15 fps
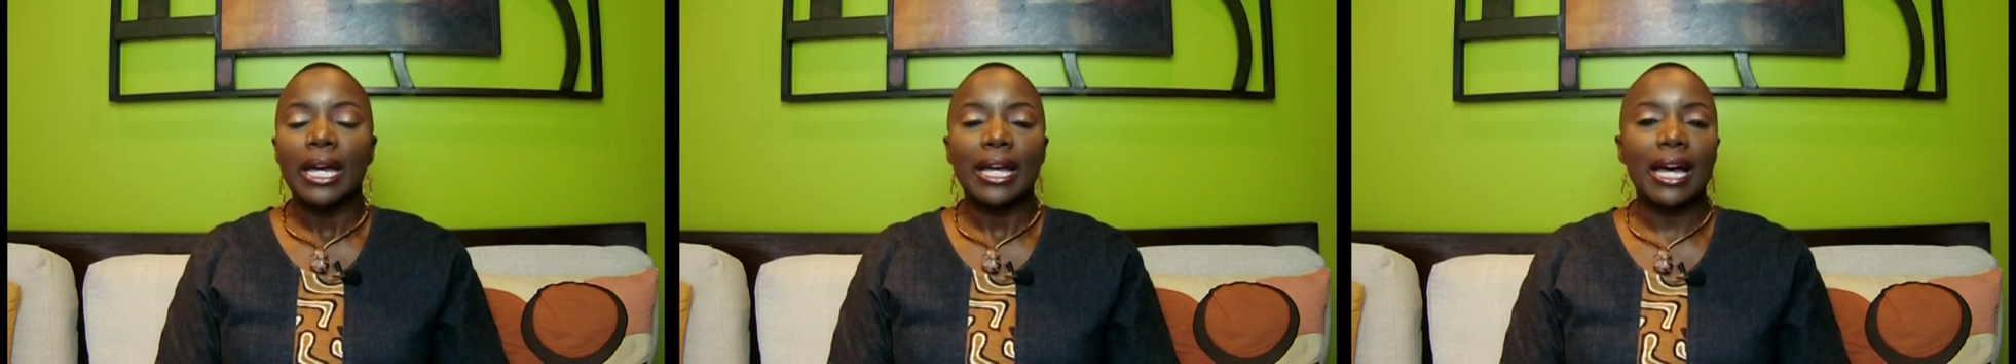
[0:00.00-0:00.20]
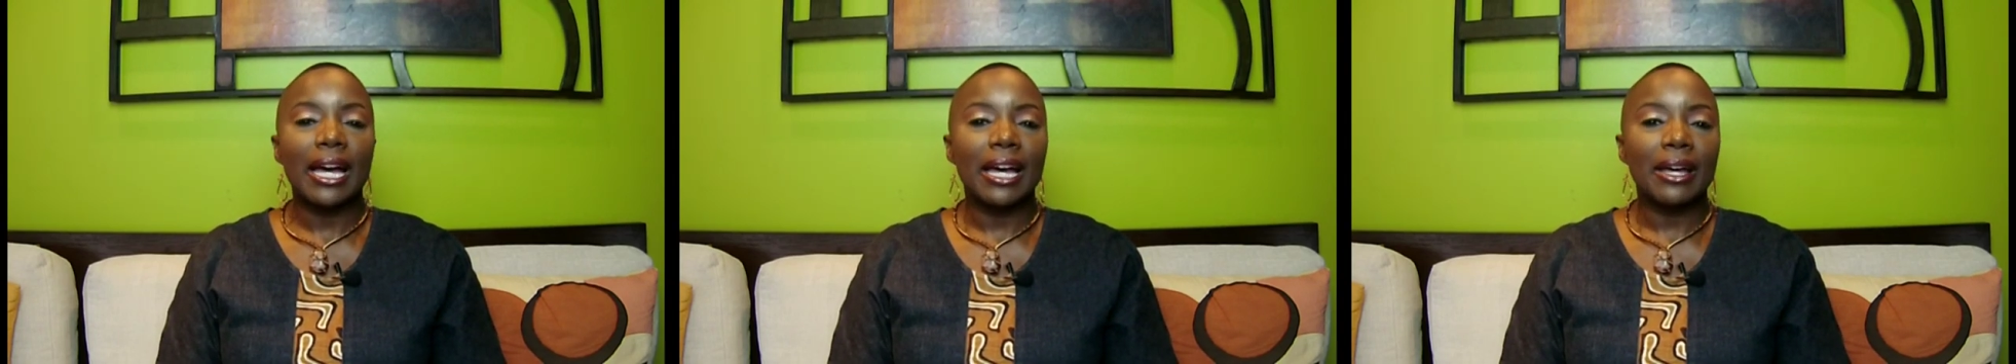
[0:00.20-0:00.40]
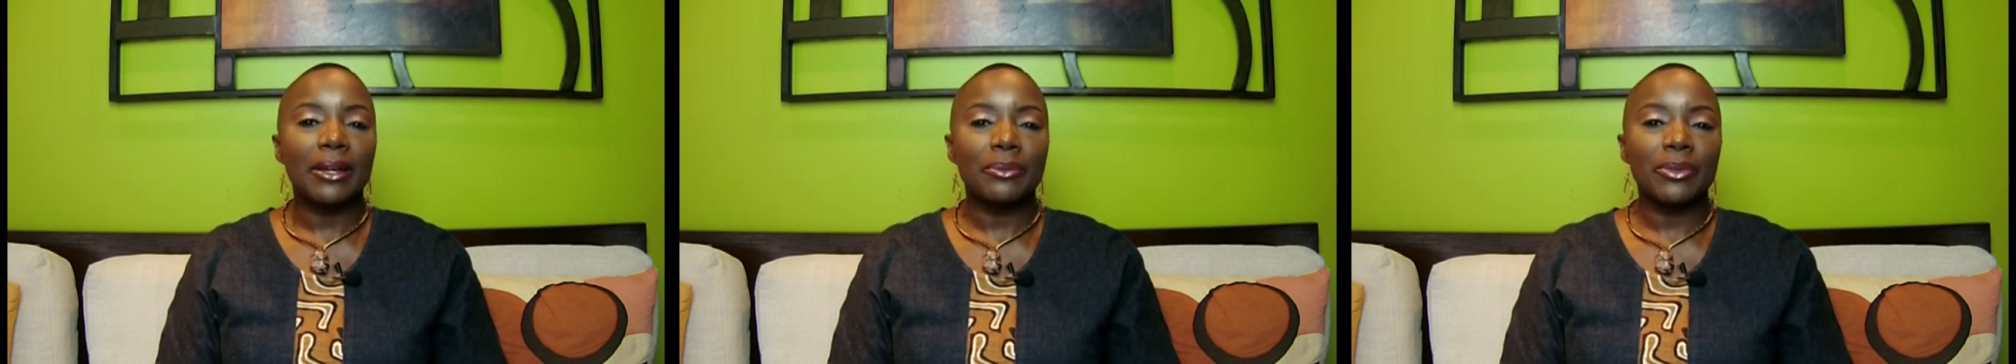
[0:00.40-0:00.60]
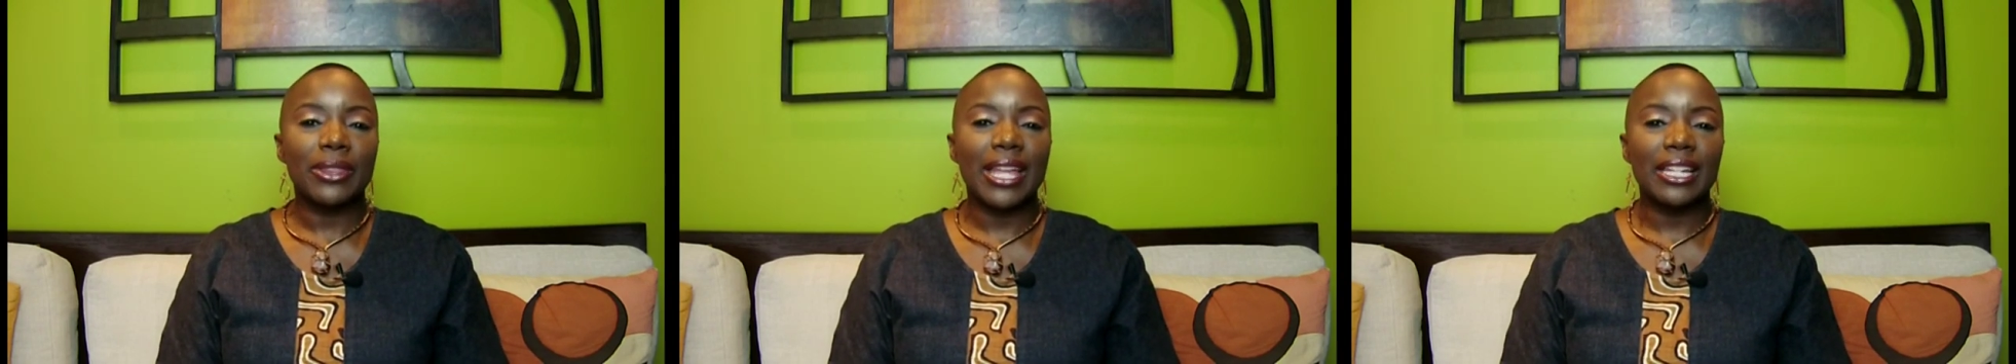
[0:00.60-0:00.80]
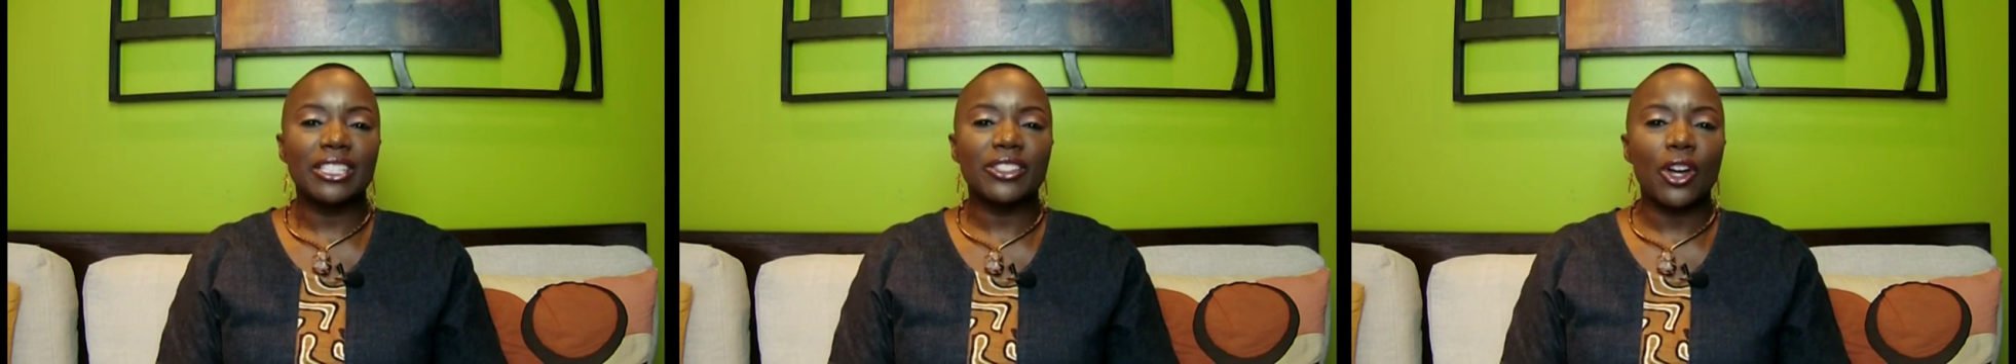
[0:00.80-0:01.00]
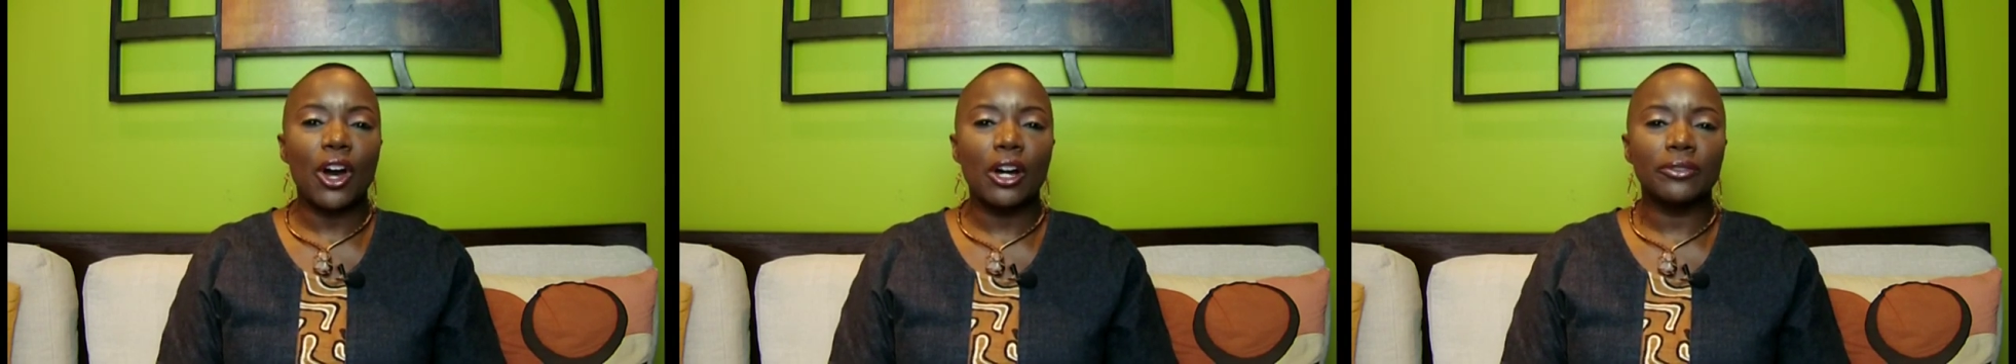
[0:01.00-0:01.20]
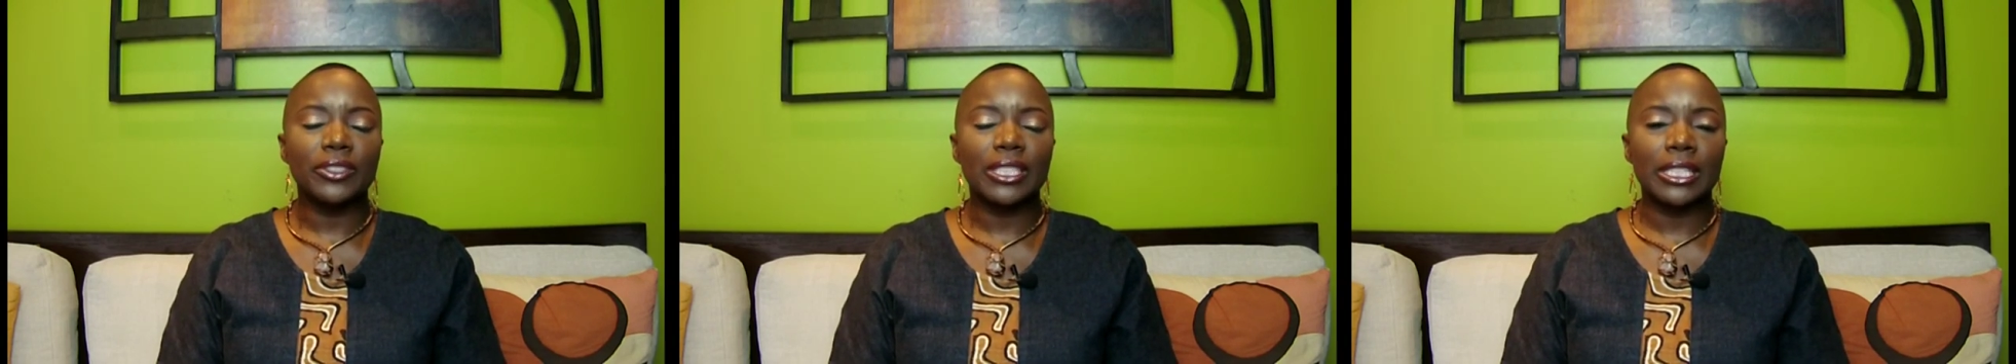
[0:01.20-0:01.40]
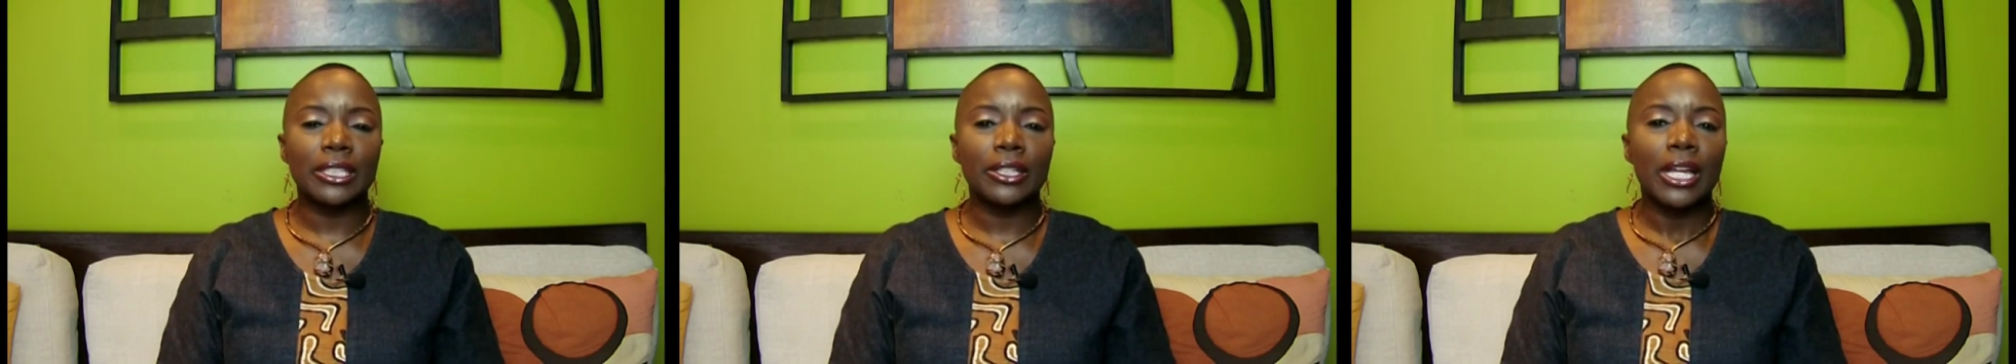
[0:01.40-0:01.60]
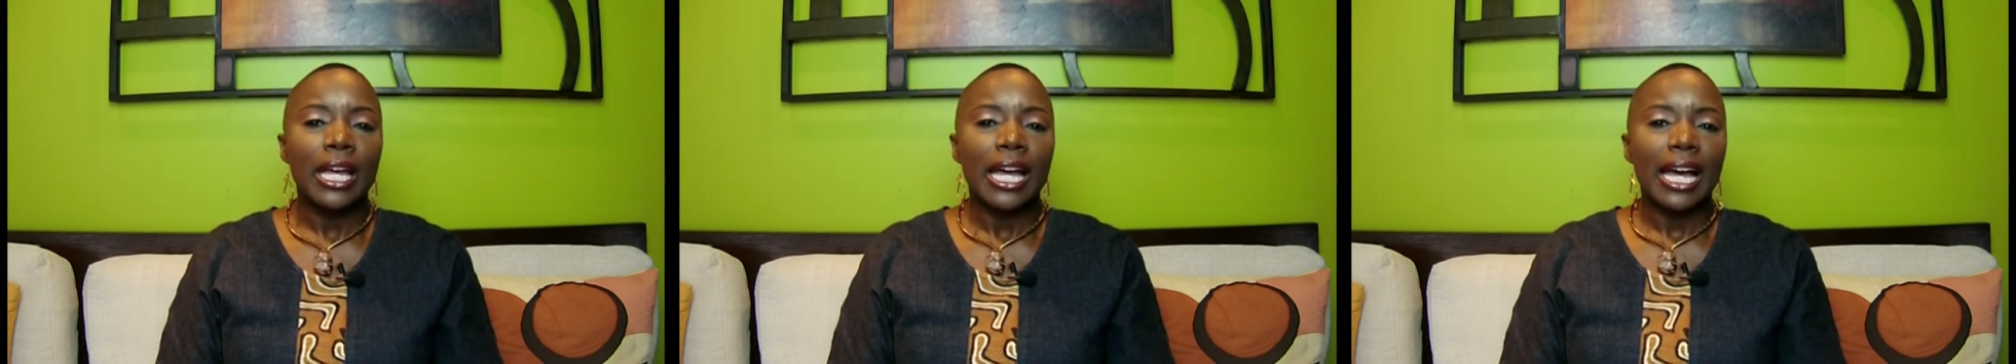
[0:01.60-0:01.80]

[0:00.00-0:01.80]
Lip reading: that is often